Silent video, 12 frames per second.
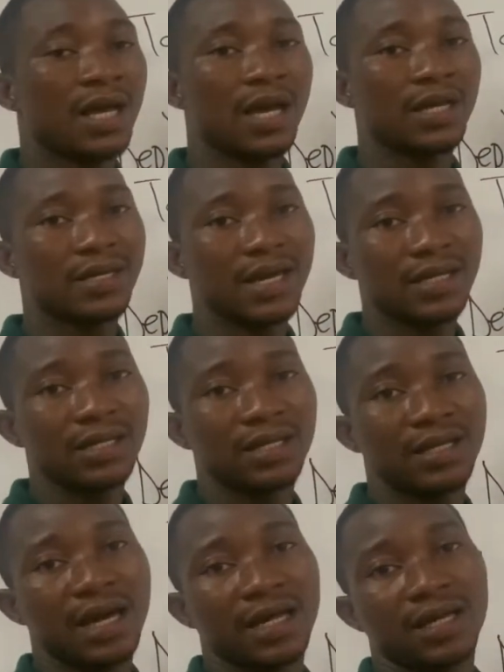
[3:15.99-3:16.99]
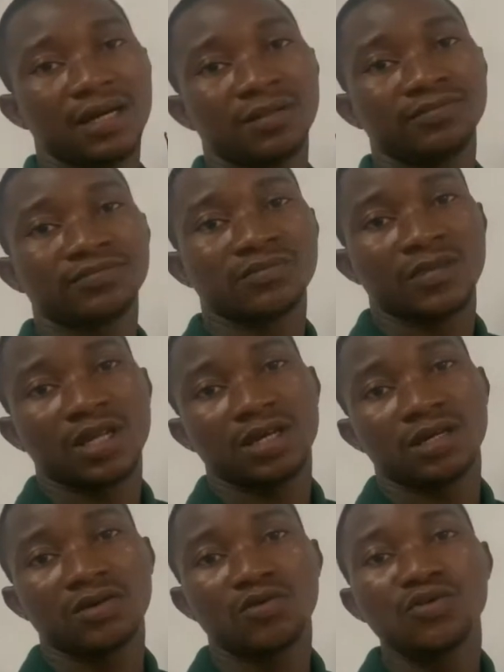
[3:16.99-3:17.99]
And then there are the
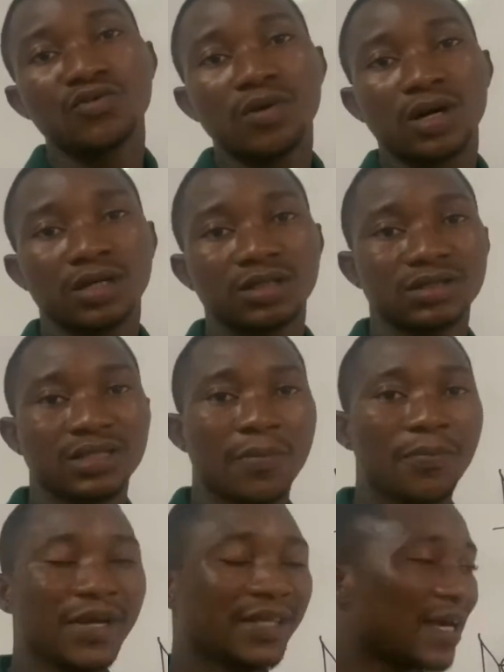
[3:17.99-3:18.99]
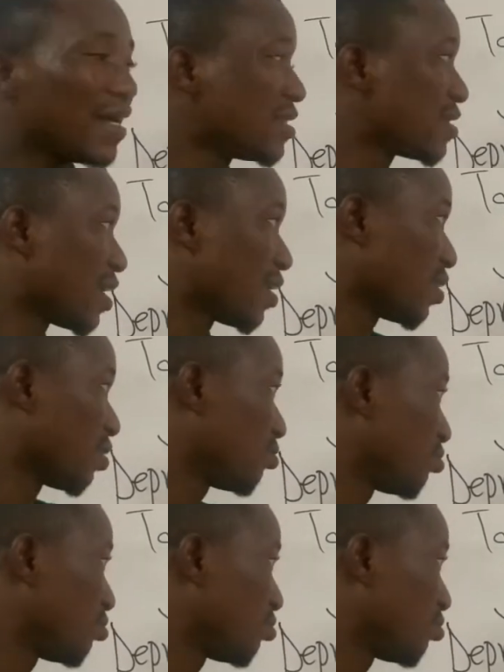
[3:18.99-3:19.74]
goodwill, the patents, and